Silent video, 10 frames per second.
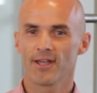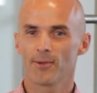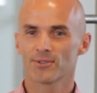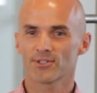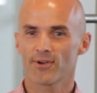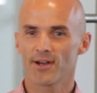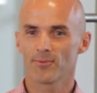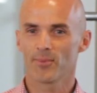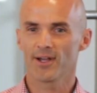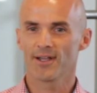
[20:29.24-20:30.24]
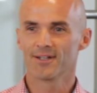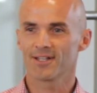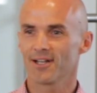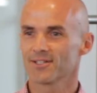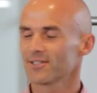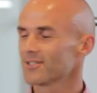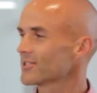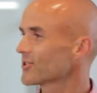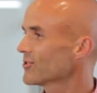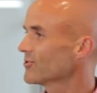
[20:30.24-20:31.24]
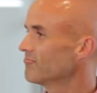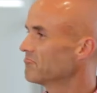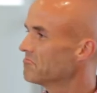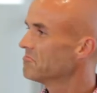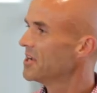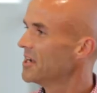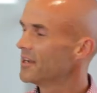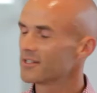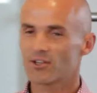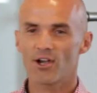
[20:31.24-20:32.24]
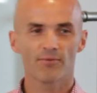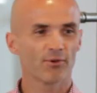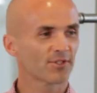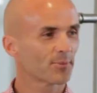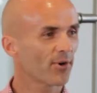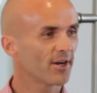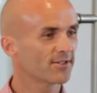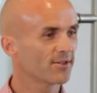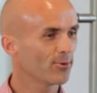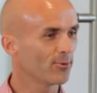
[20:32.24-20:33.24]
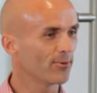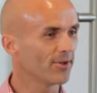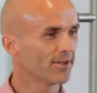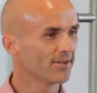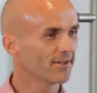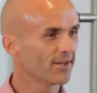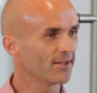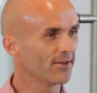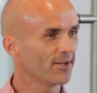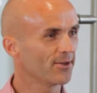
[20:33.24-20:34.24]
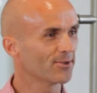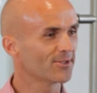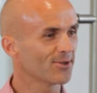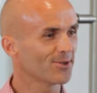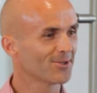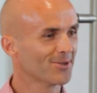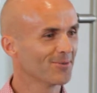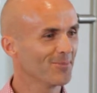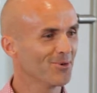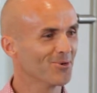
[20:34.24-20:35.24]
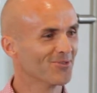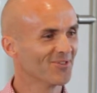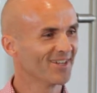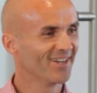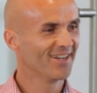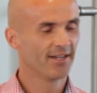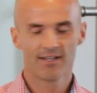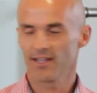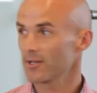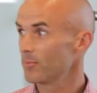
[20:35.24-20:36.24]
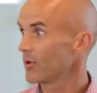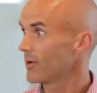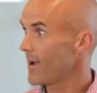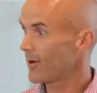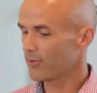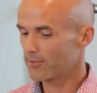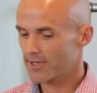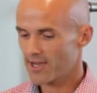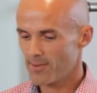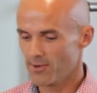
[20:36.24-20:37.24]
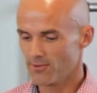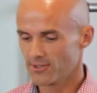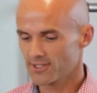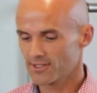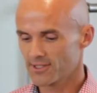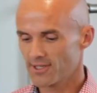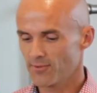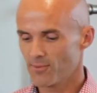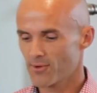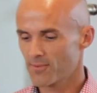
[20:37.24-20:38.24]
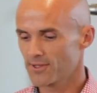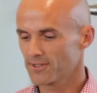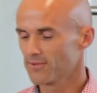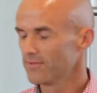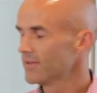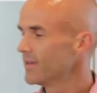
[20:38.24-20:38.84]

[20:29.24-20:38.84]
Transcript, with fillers: and was surrounded by dancers, and so it's kind of not surprising at all that he, he knows the odd move and can pull him out on the red carpet, which is even more impressive.